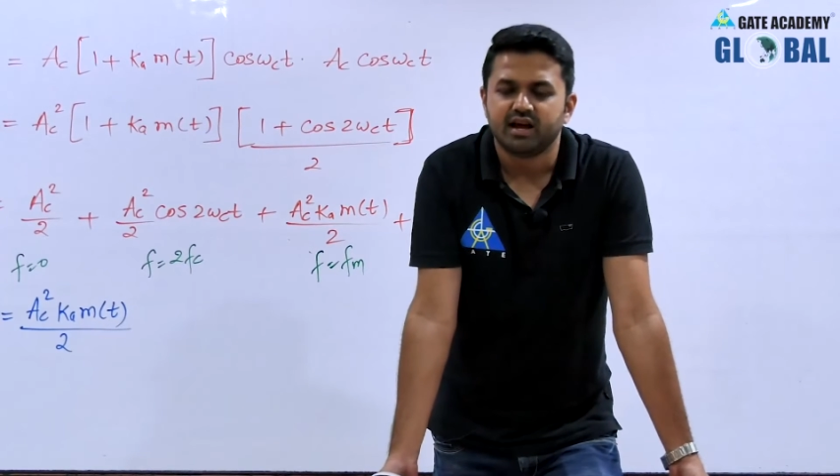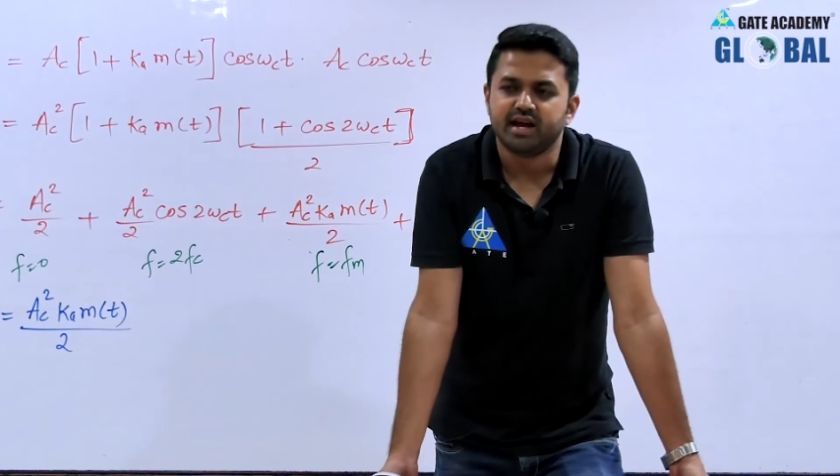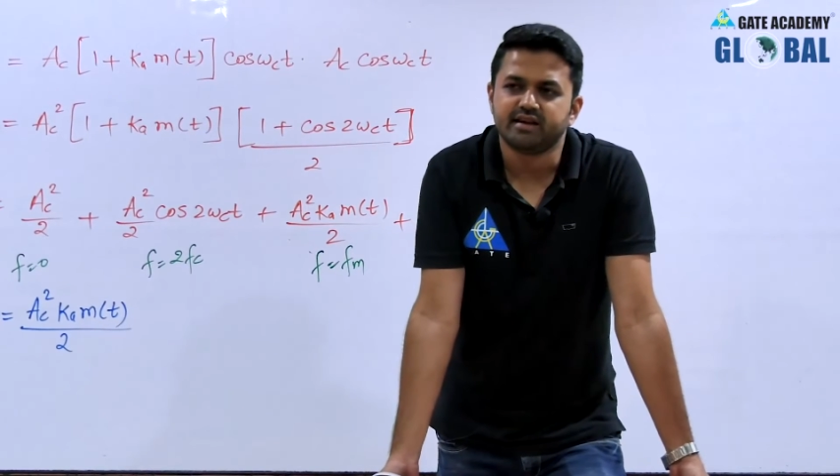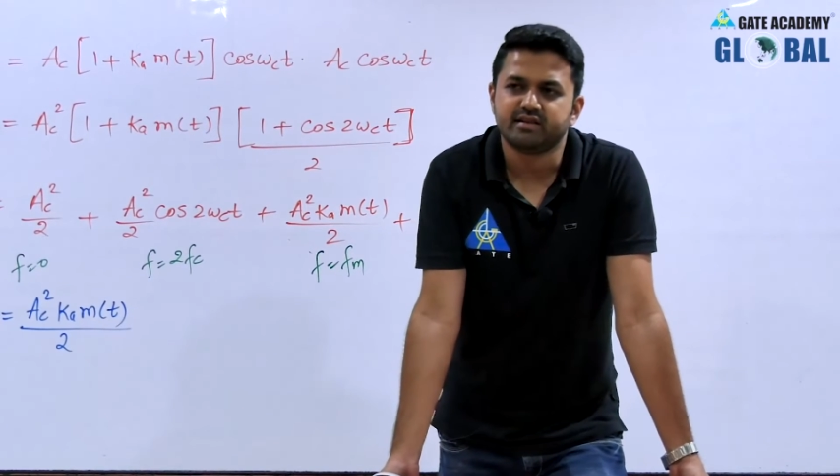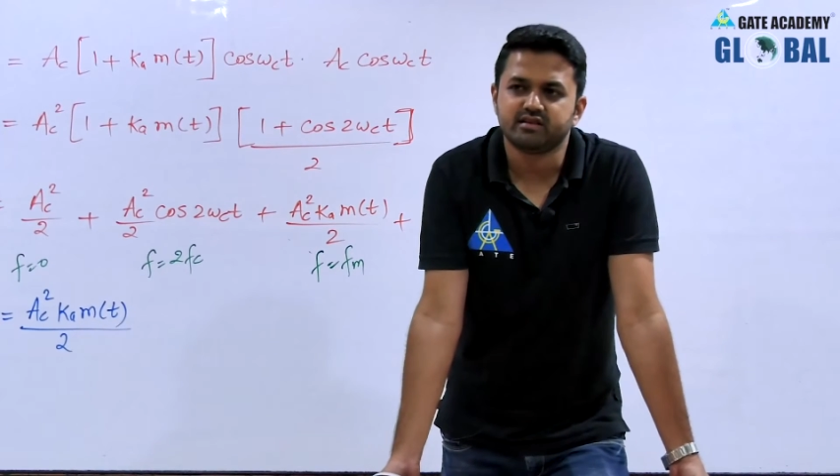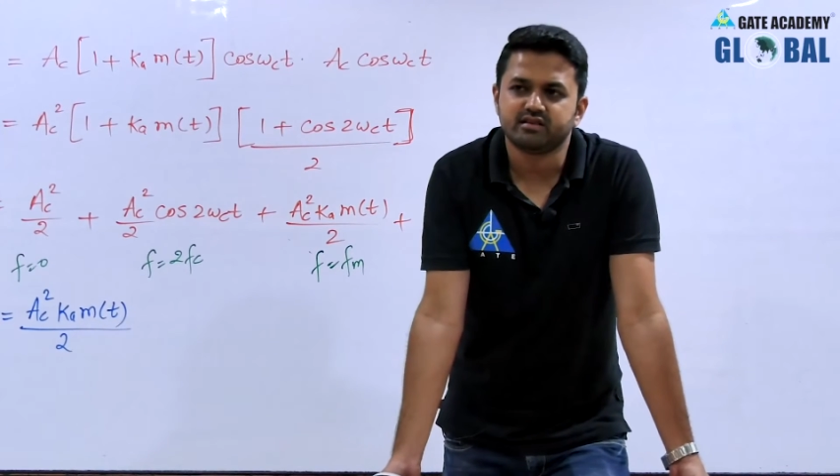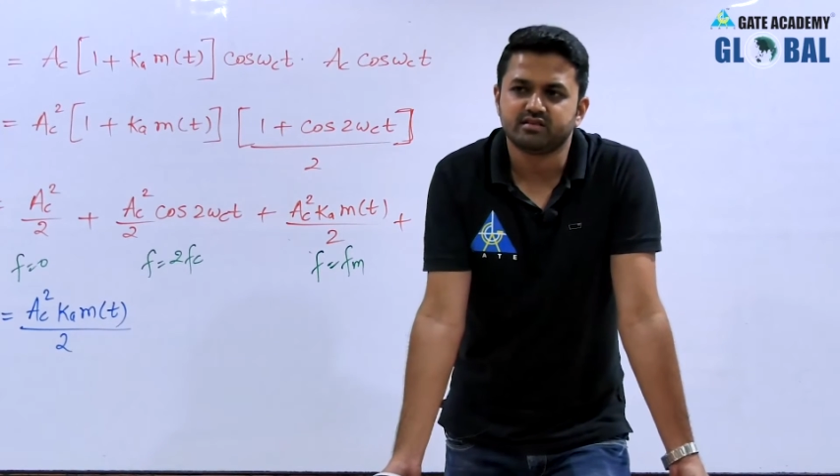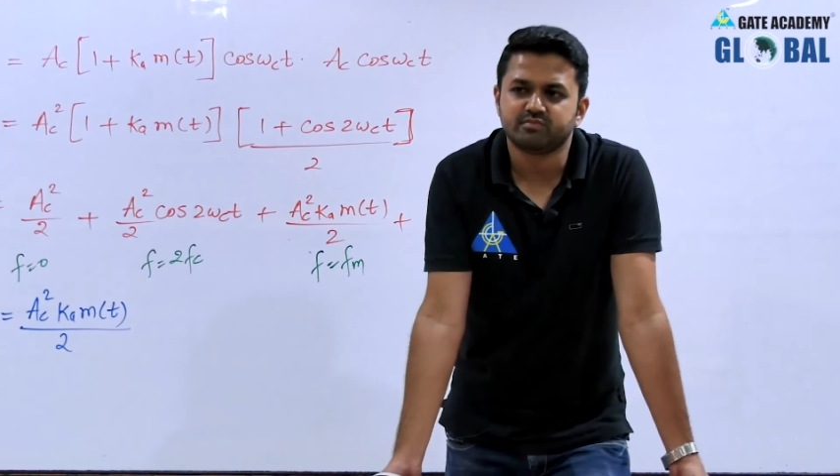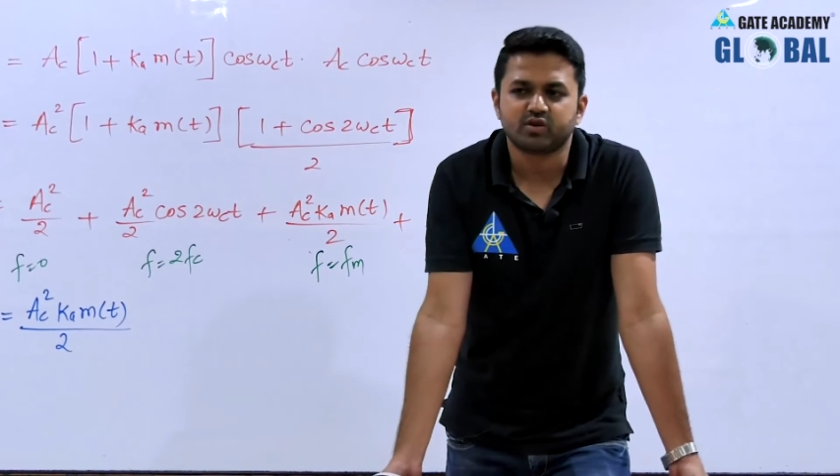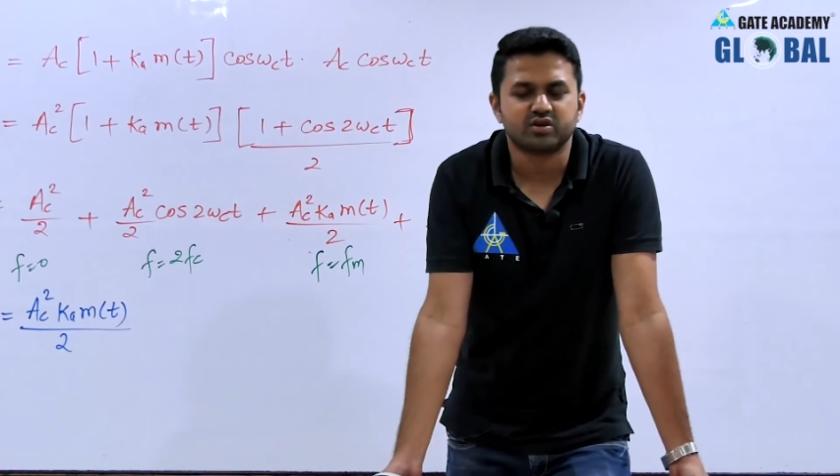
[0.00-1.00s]

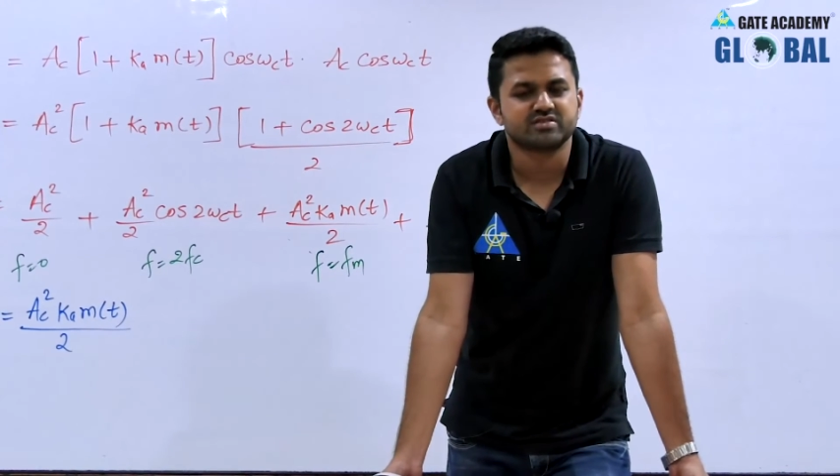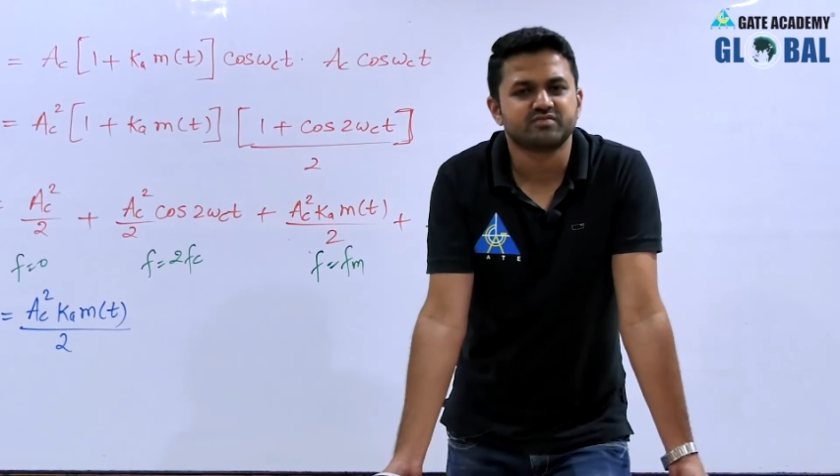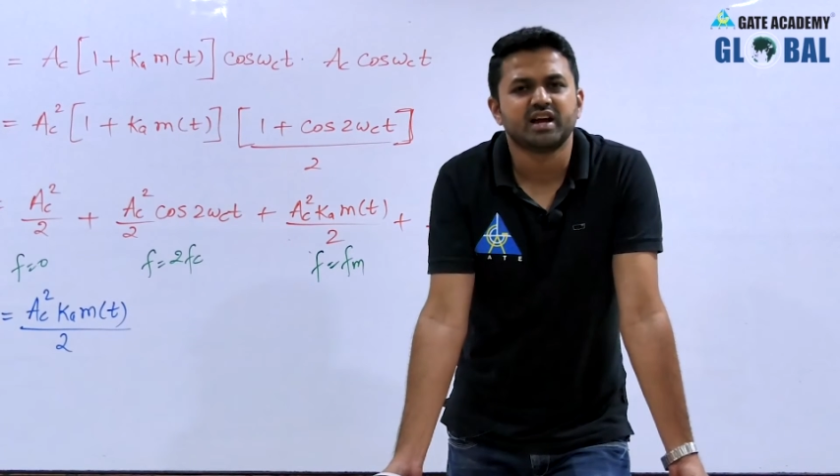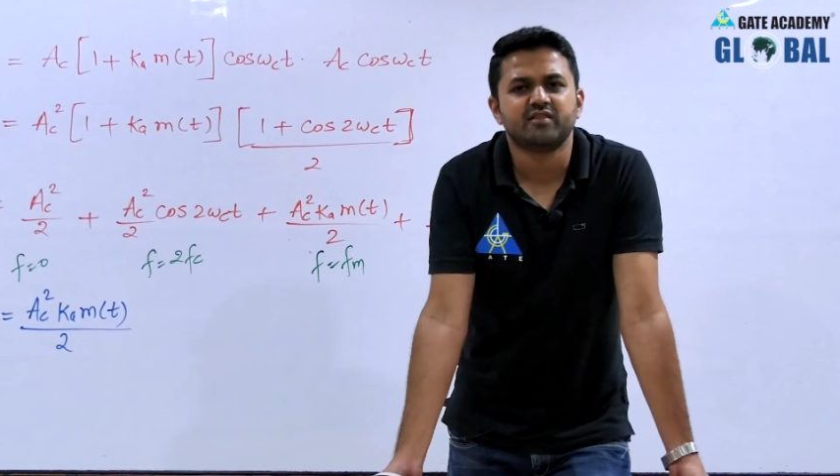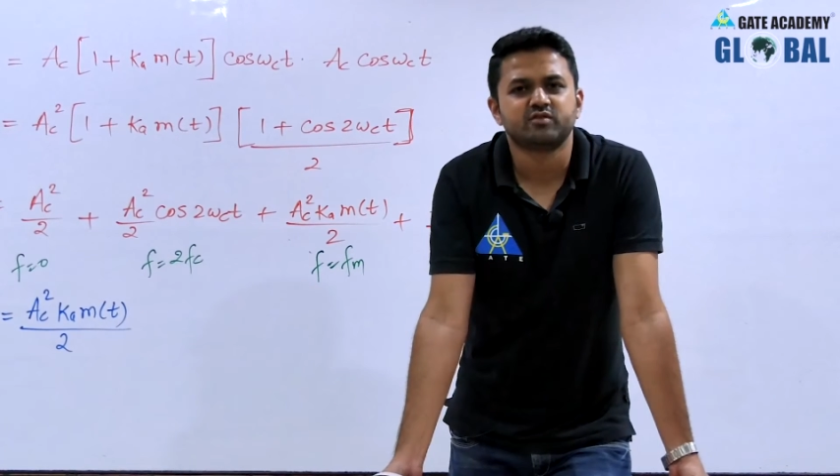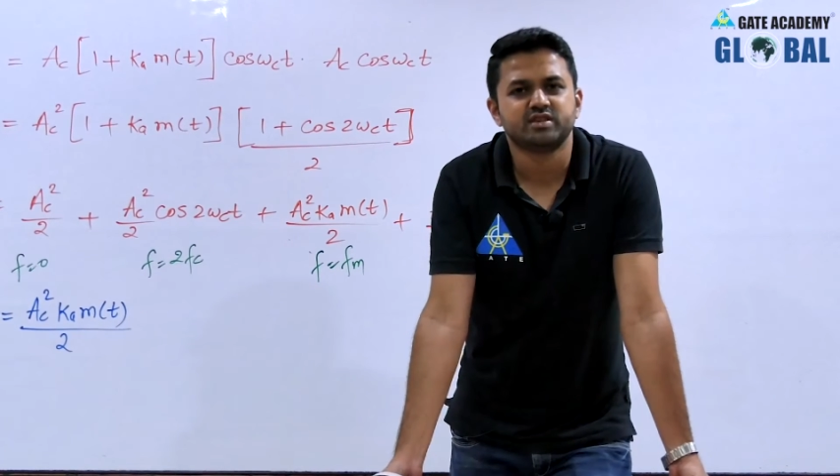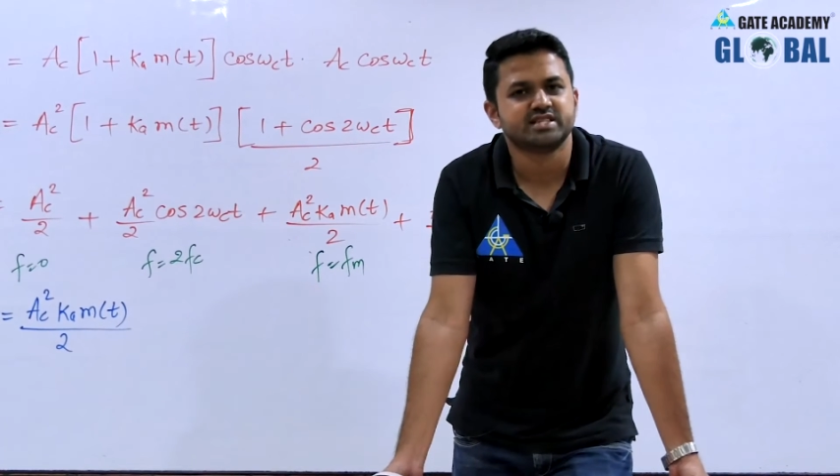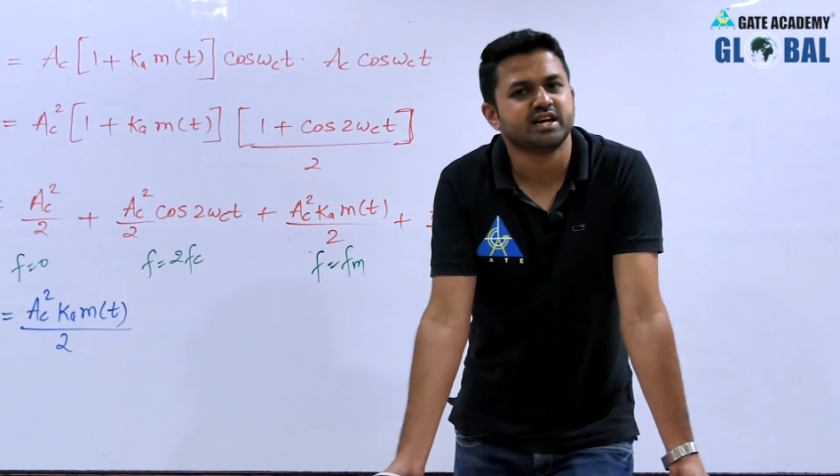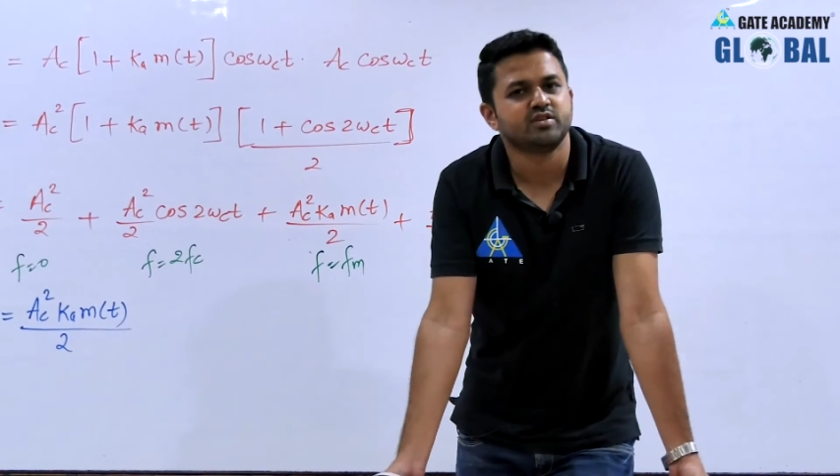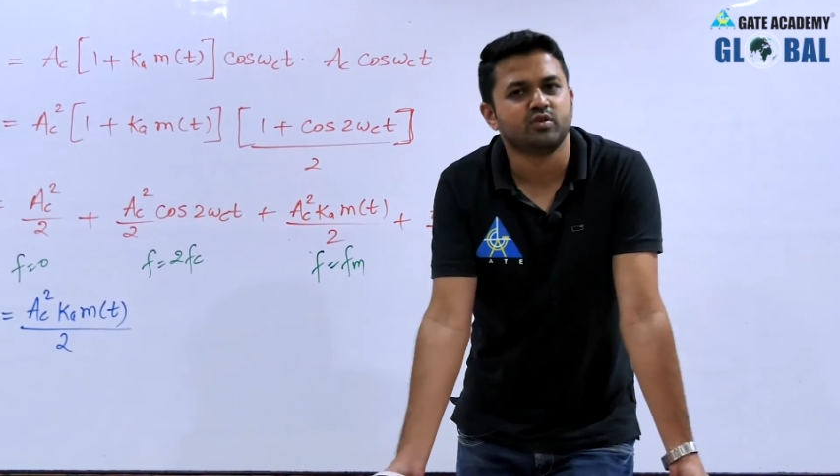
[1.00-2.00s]
and because we have to
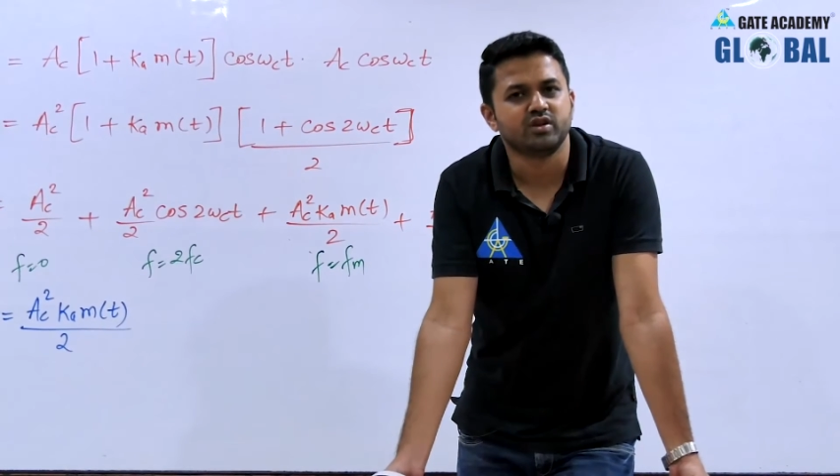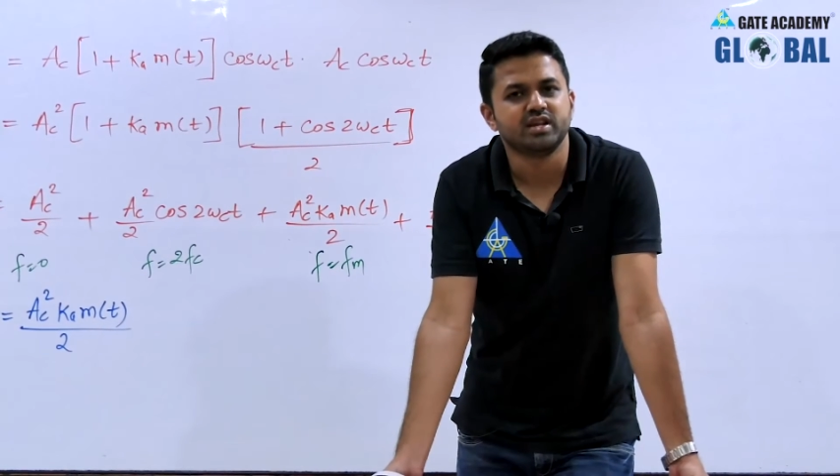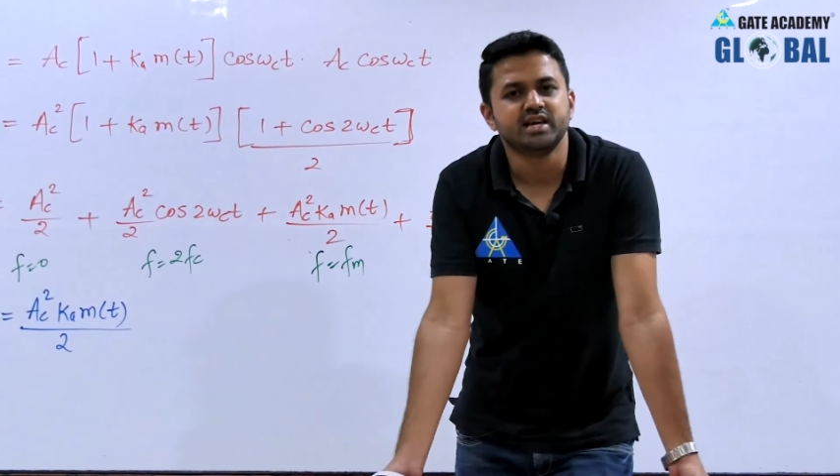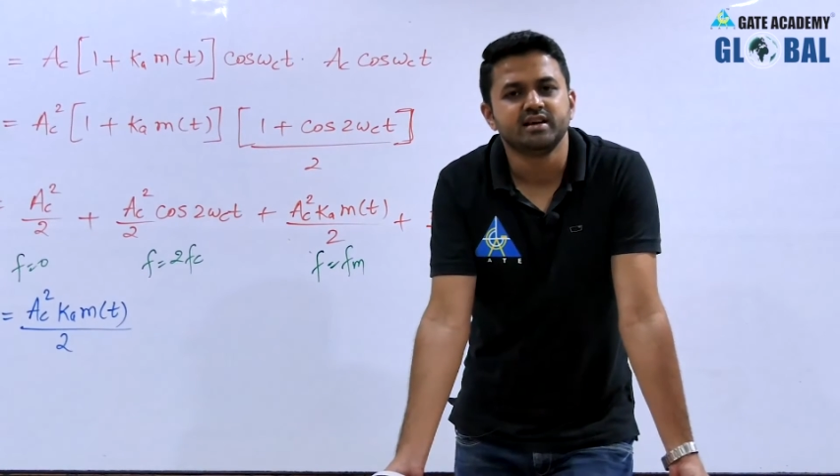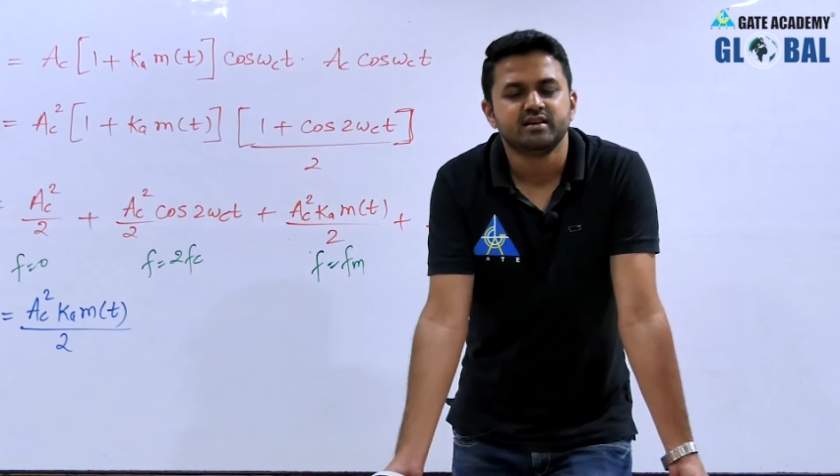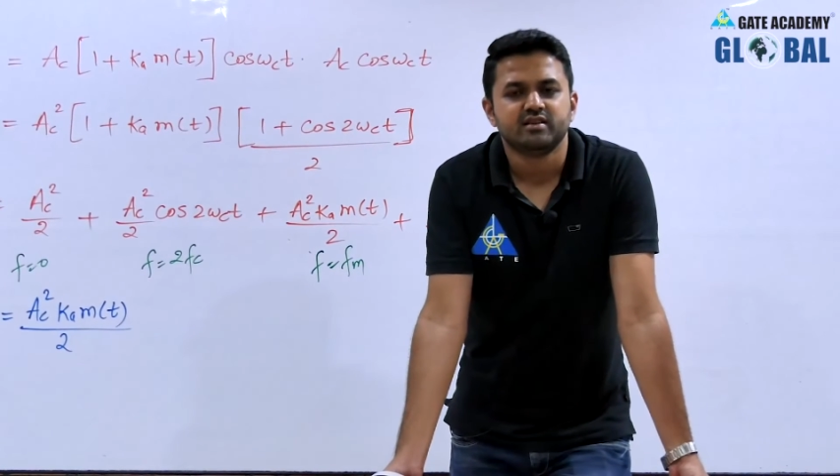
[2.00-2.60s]
design only